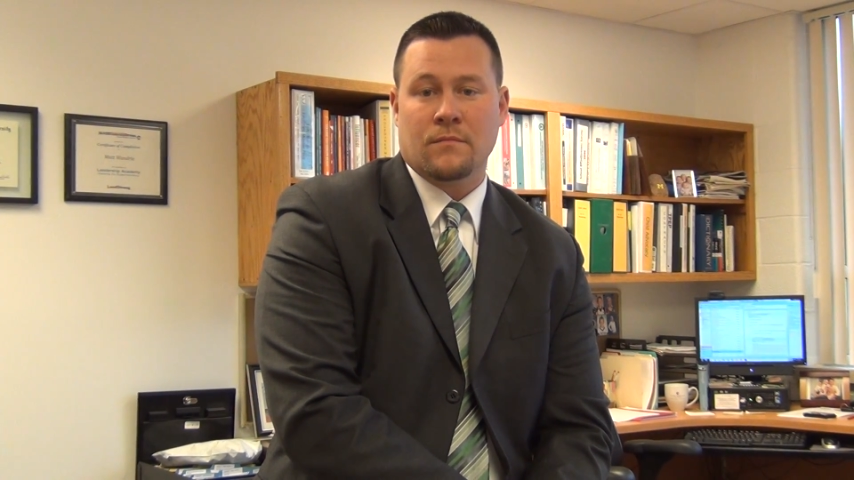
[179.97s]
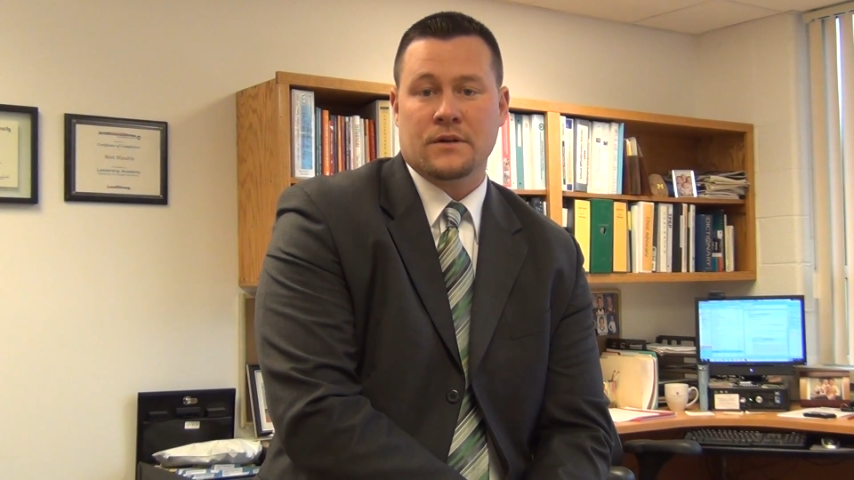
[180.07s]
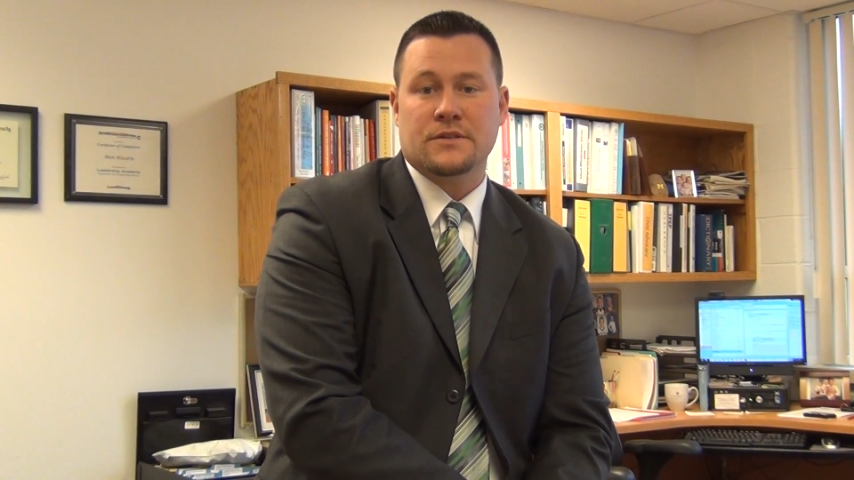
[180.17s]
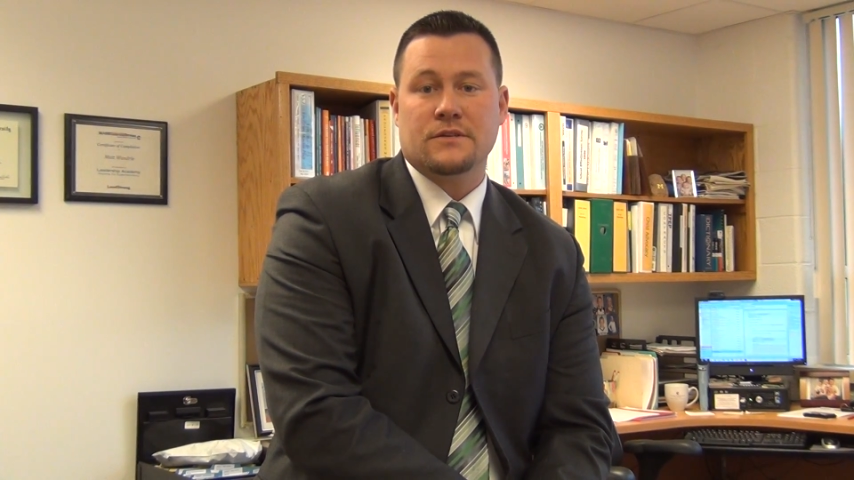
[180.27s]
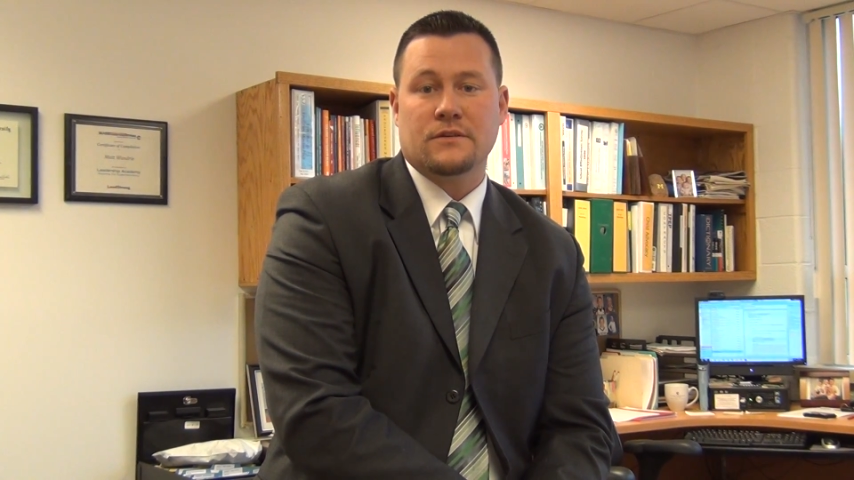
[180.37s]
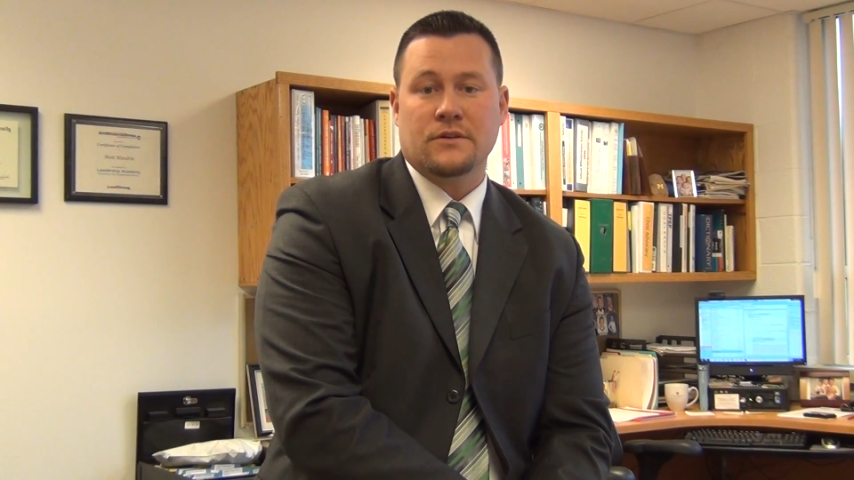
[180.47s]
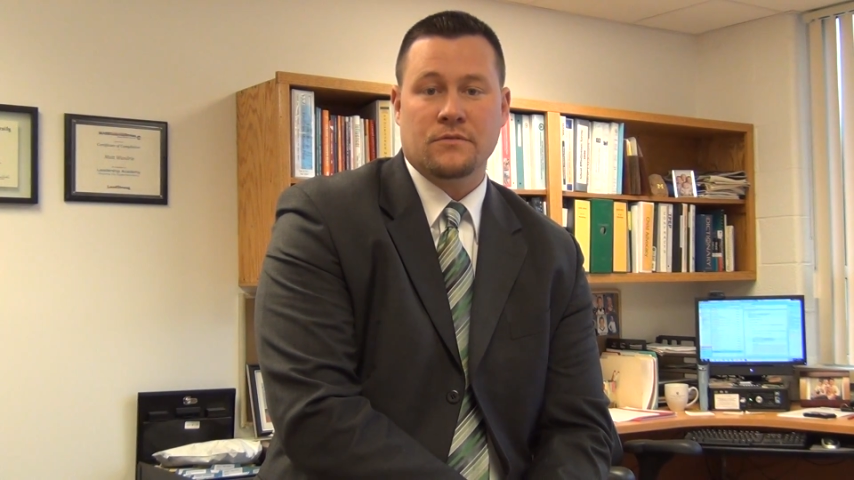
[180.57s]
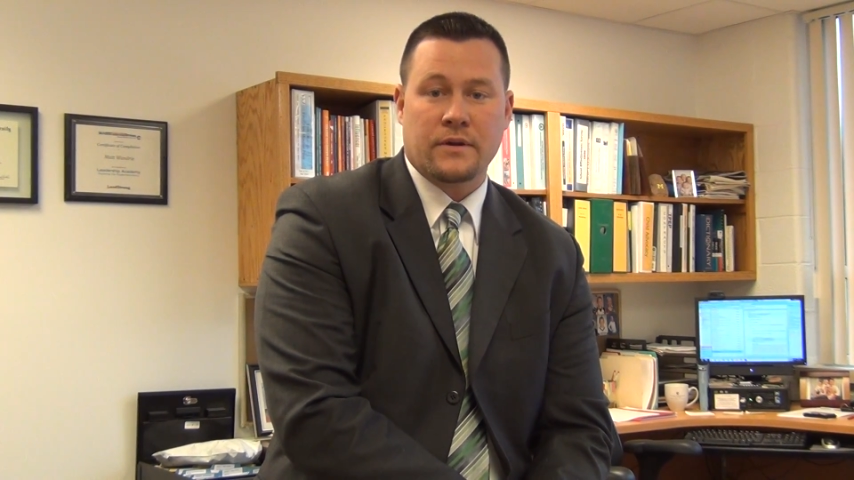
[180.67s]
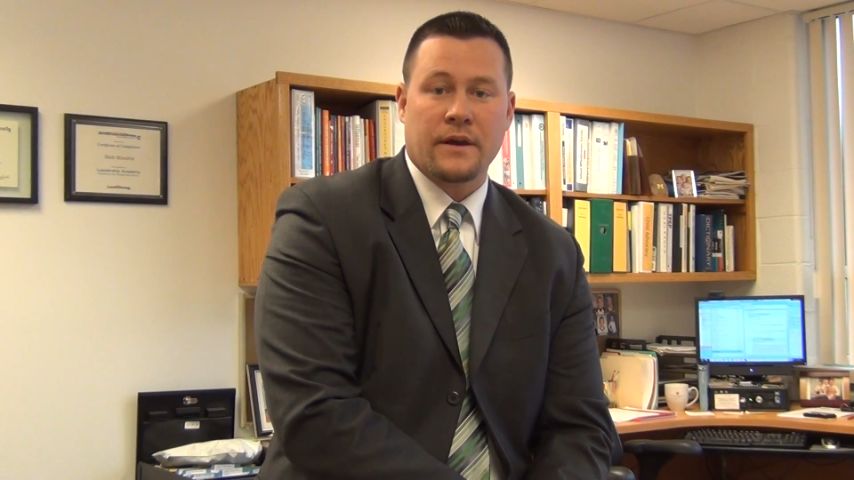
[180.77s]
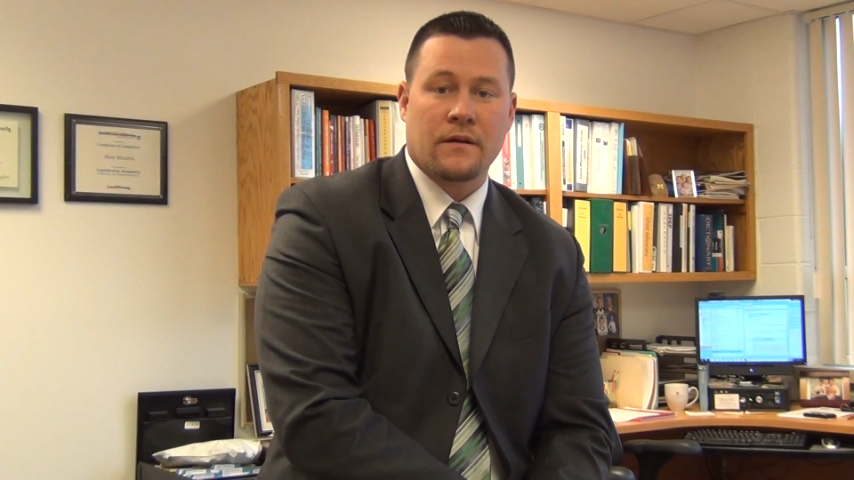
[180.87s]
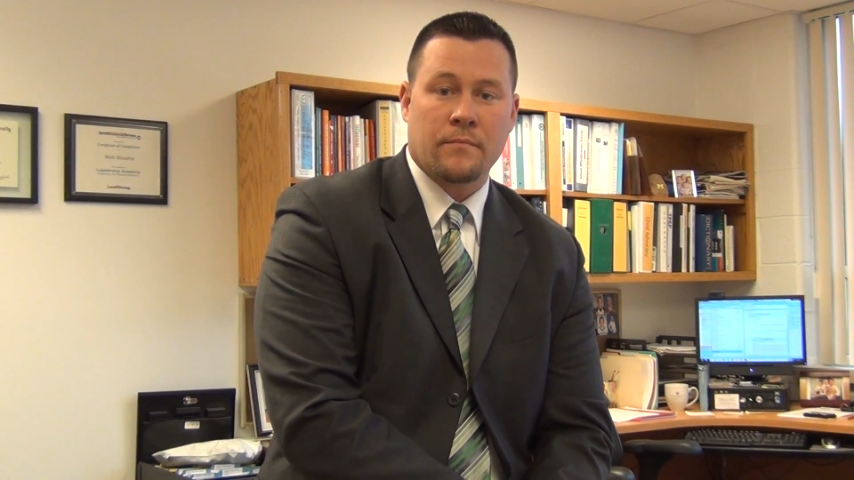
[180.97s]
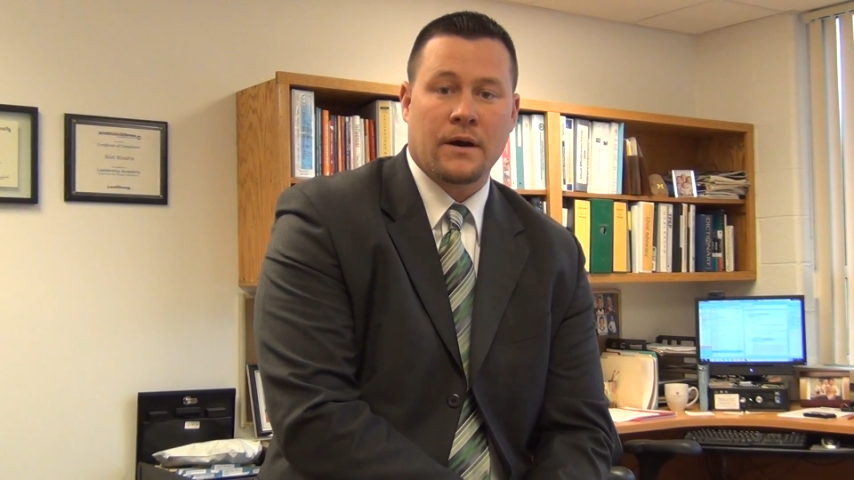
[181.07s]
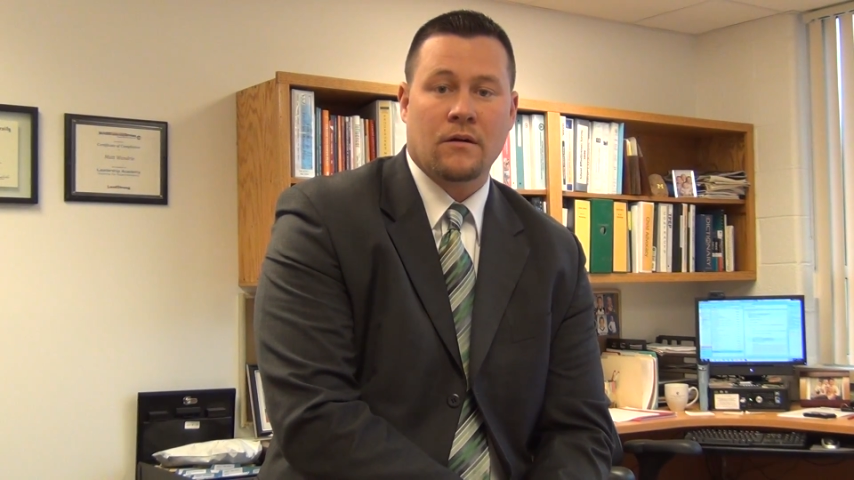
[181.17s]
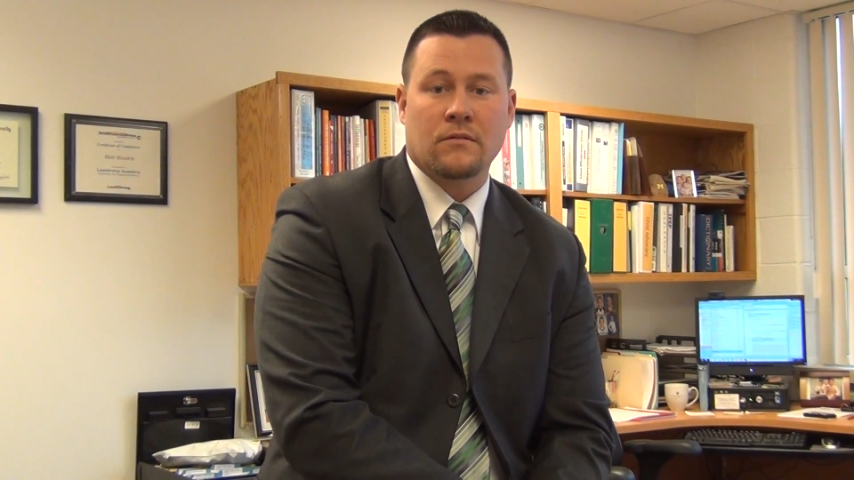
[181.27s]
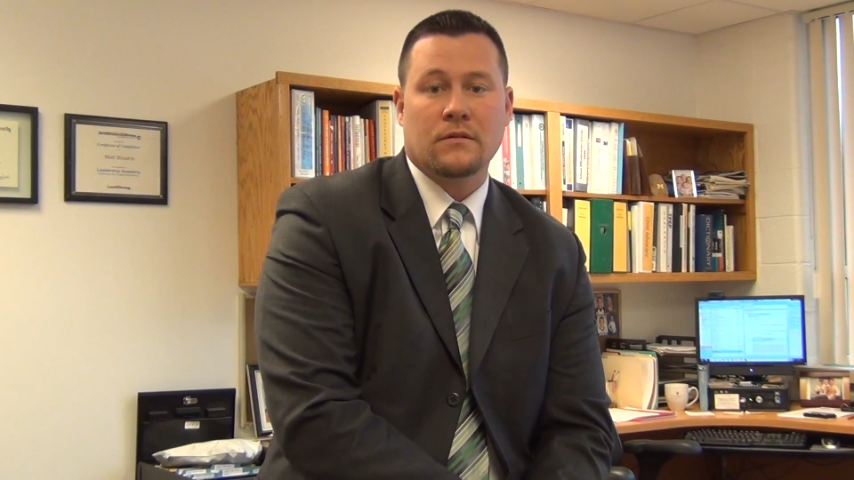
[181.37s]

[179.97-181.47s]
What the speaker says: much you care about